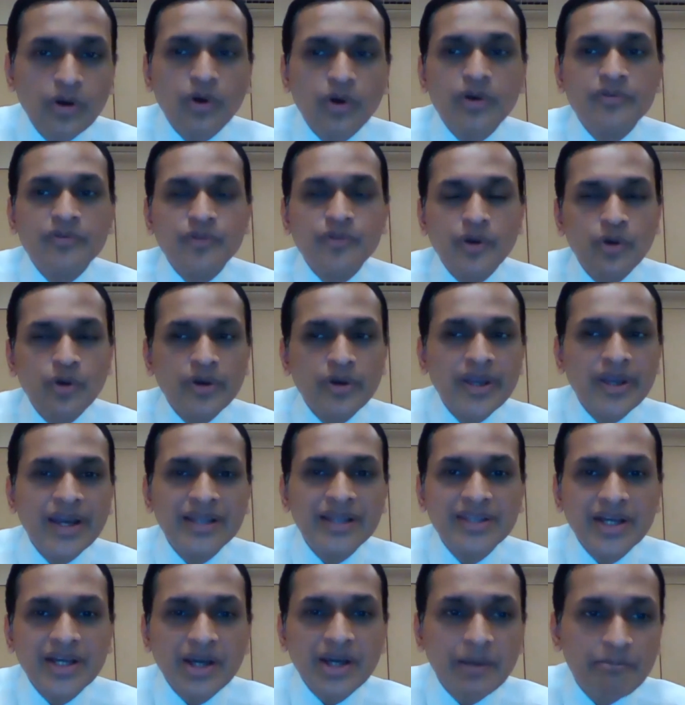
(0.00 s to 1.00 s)
or if you're looking
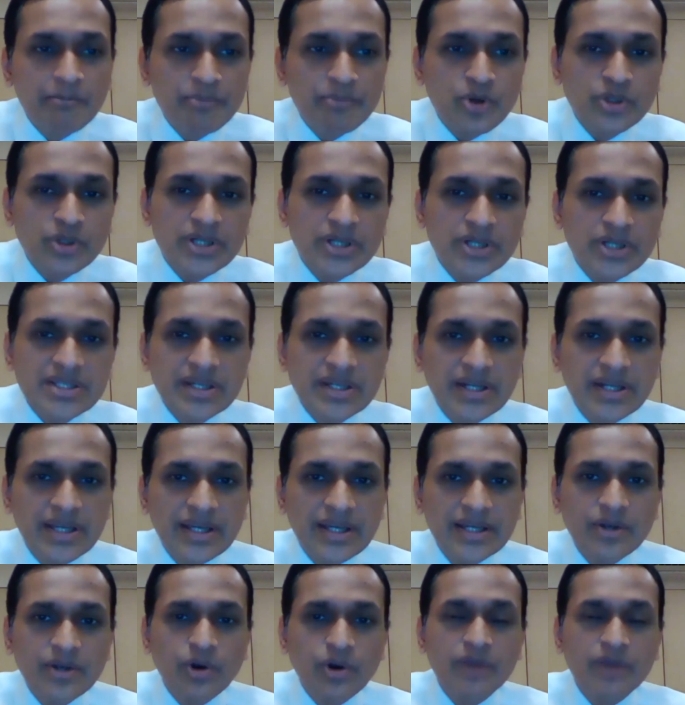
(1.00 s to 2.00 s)
at the computer
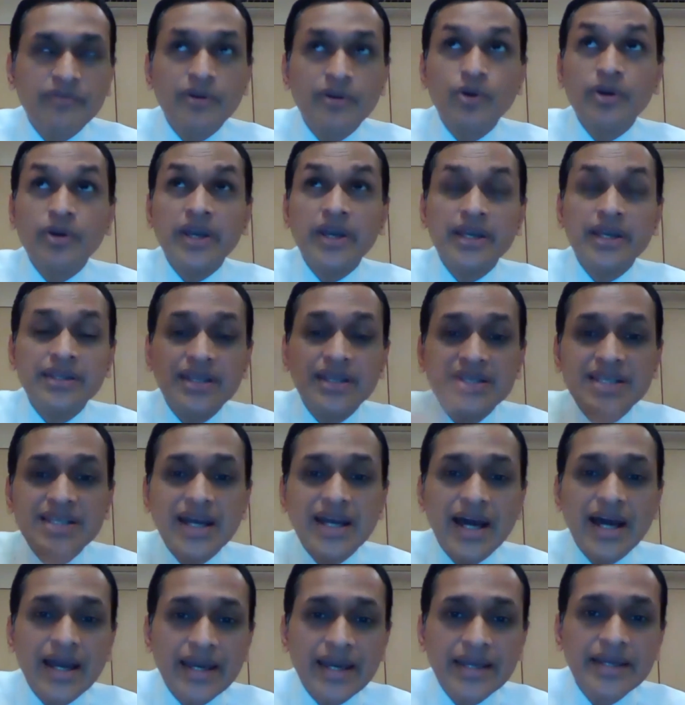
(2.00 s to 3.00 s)
screen, or if you're looking in the
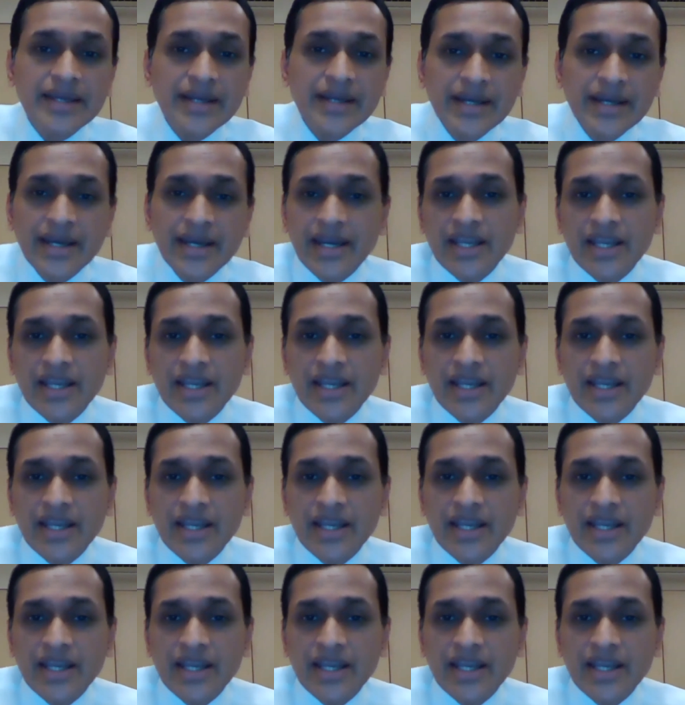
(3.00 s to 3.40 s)
sky,